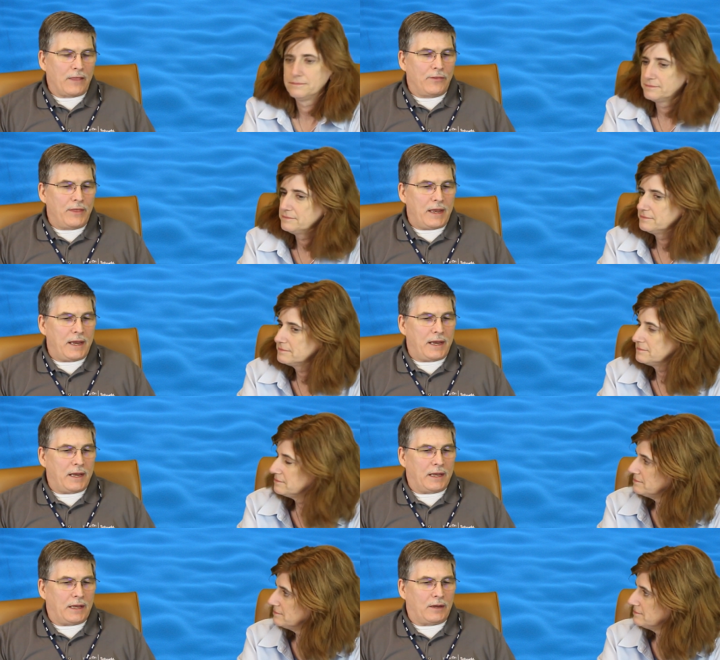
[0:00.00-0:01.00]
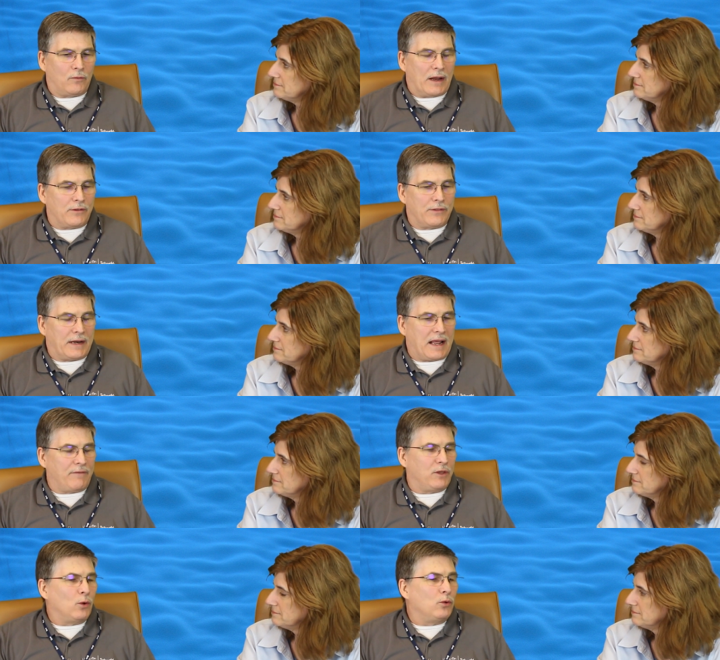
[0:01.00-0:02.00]
Speaker 1: they, rather than
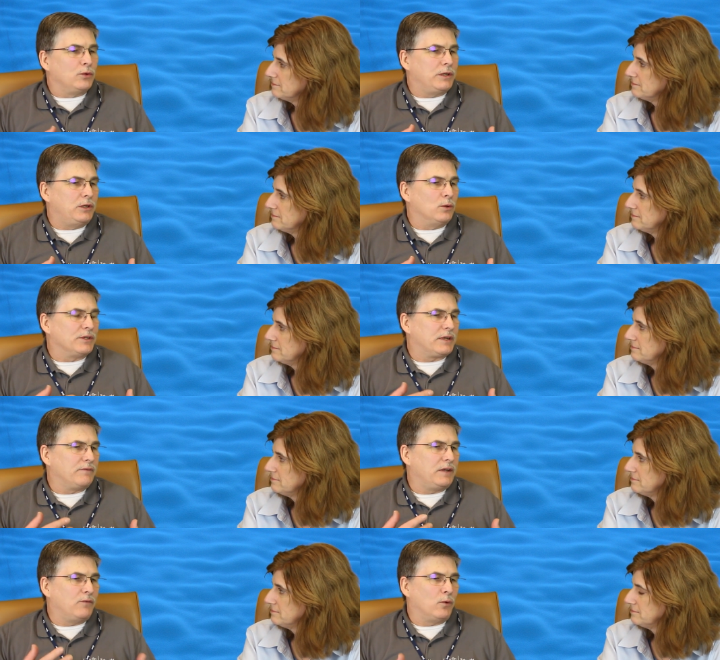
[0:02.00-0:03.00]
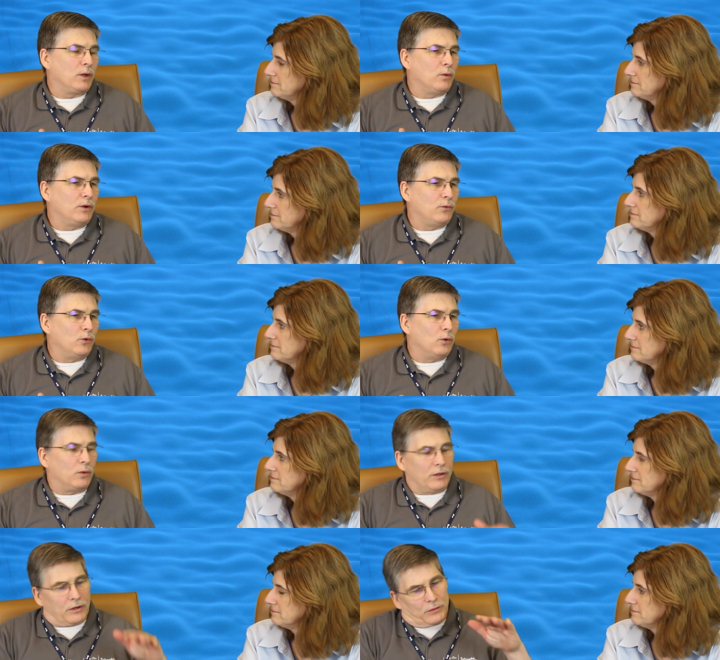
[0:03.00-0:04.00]
have the old UL 1741
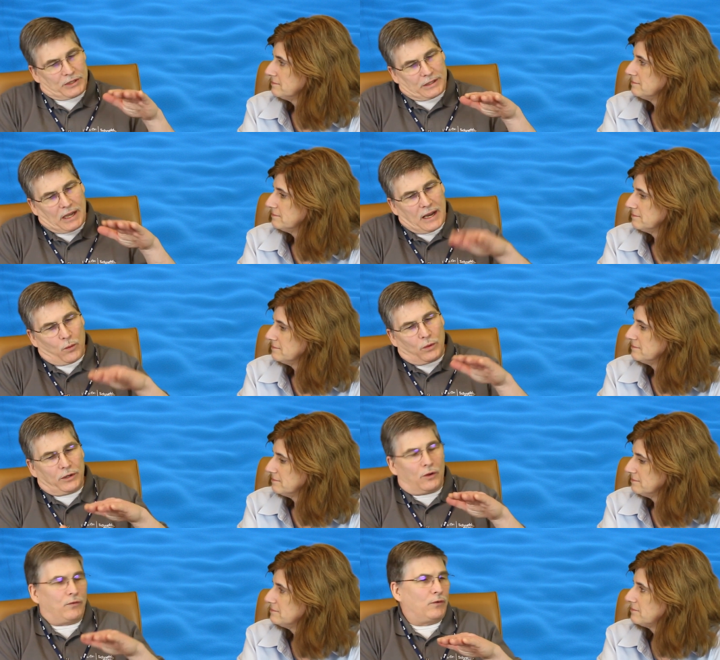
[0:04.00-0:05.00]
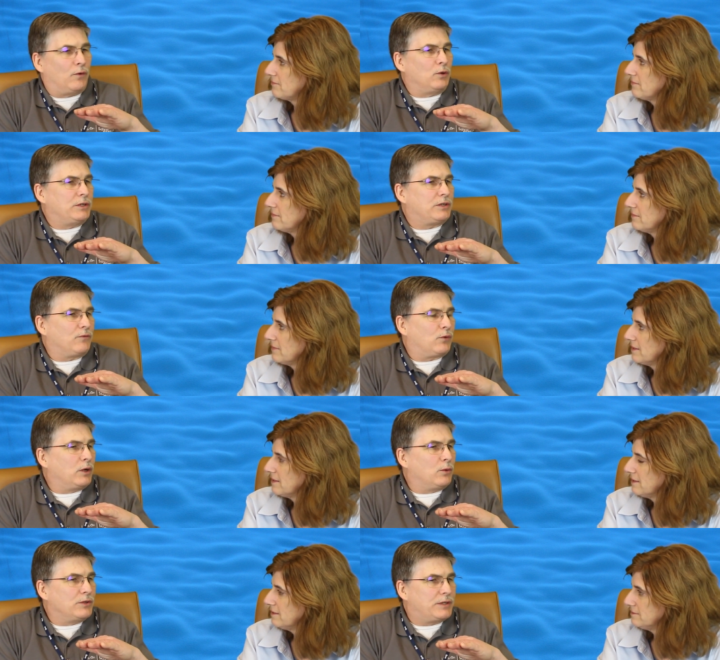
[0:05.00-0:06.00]
rule where there was a tight window for voltage and
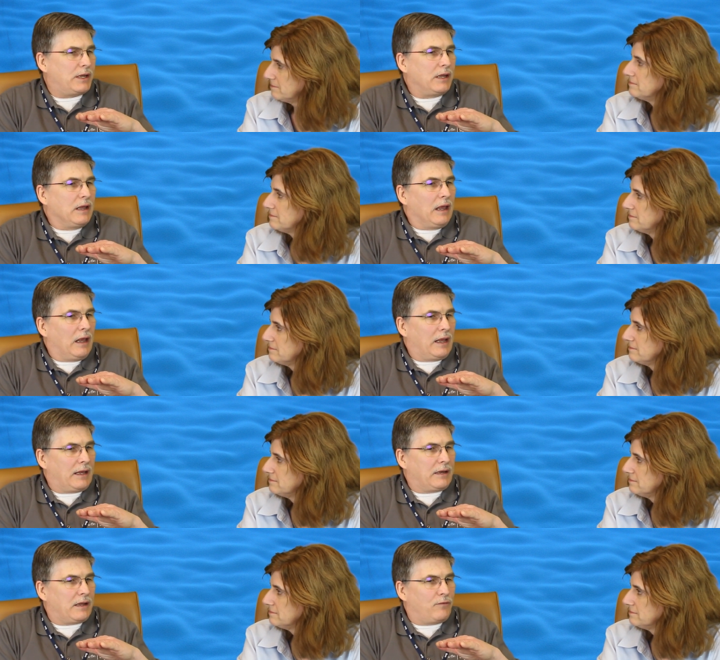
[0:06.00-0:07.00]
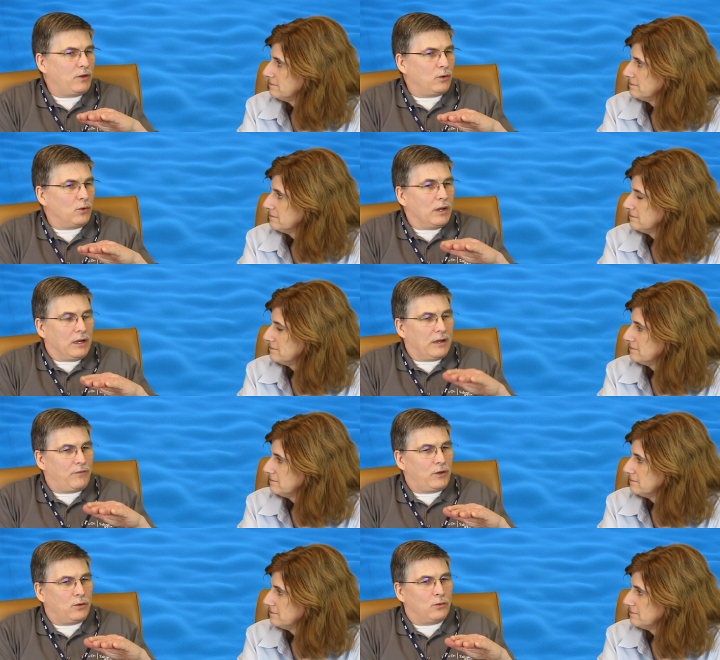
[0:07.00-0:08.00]
frequency, and if you
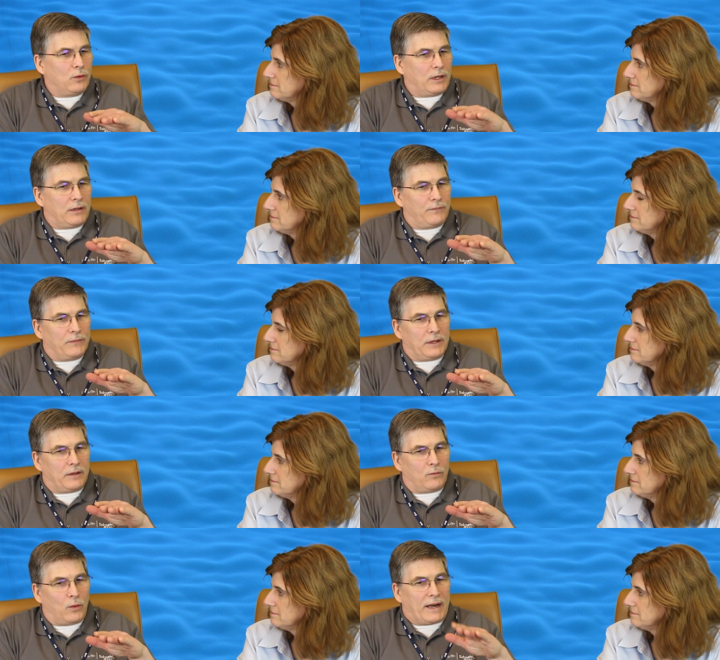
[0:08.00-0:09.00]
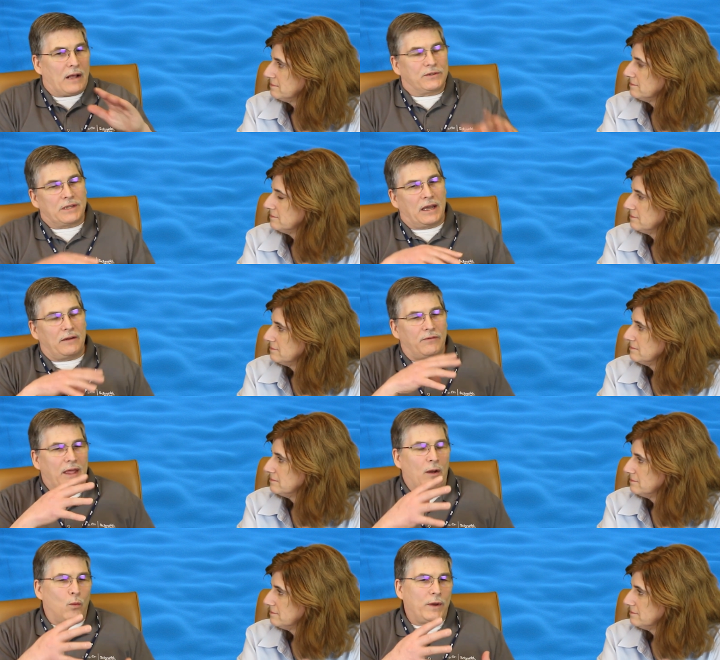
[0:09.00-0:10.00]
went outside of
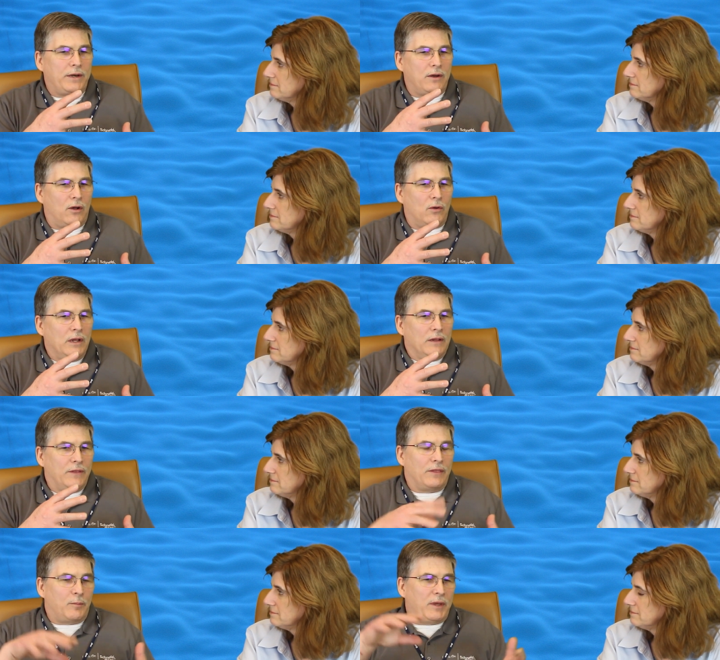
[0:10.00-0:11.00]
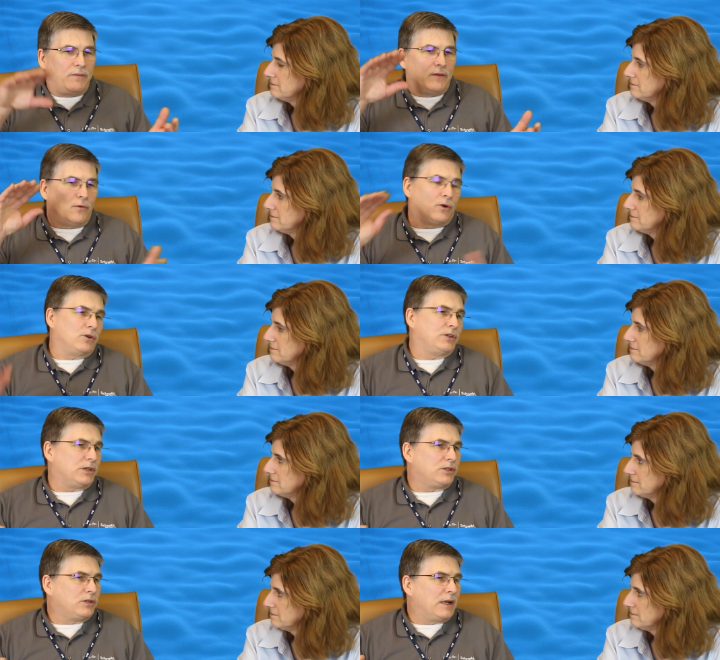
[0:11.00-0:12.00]
that window, then the PV inverter
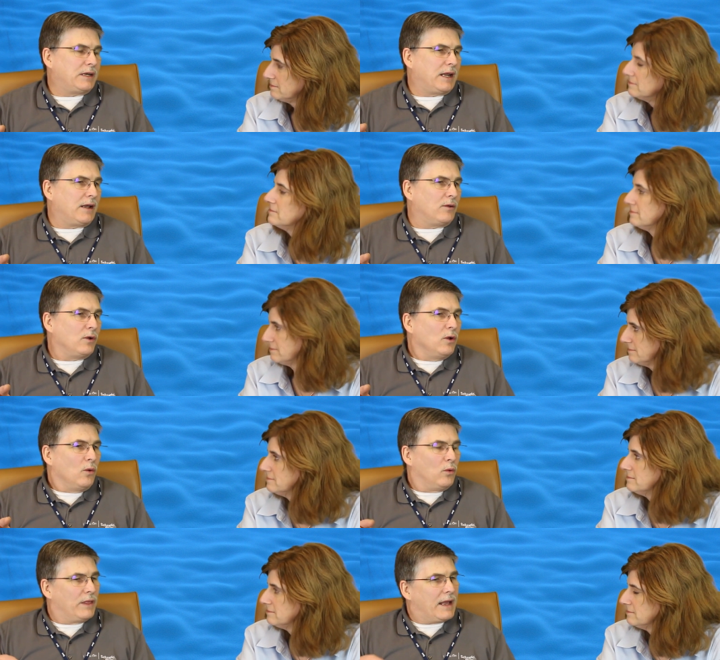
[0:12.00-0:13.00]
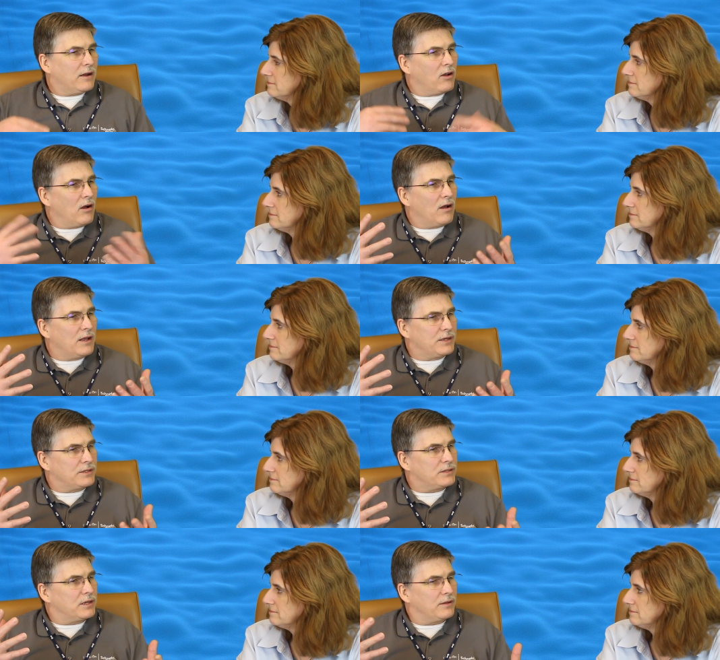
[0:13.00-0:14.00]
just shut down. Well, that
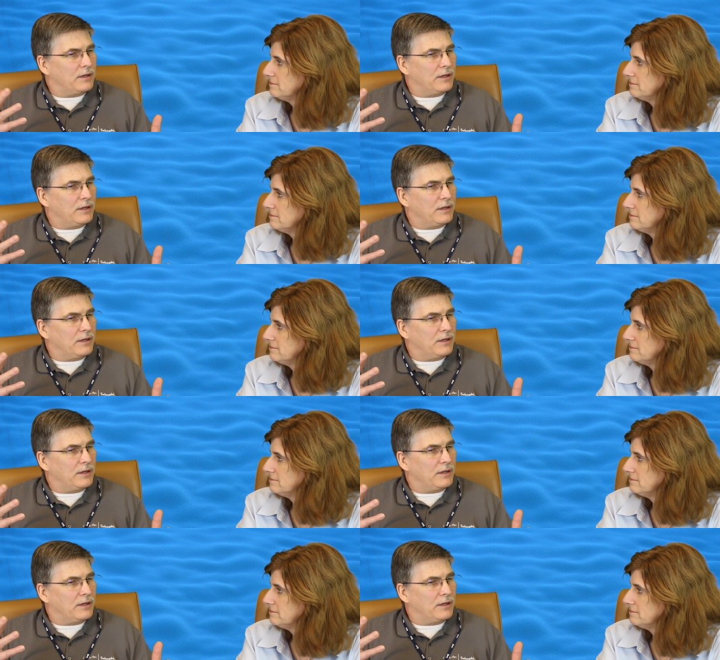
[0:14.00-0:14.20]
caused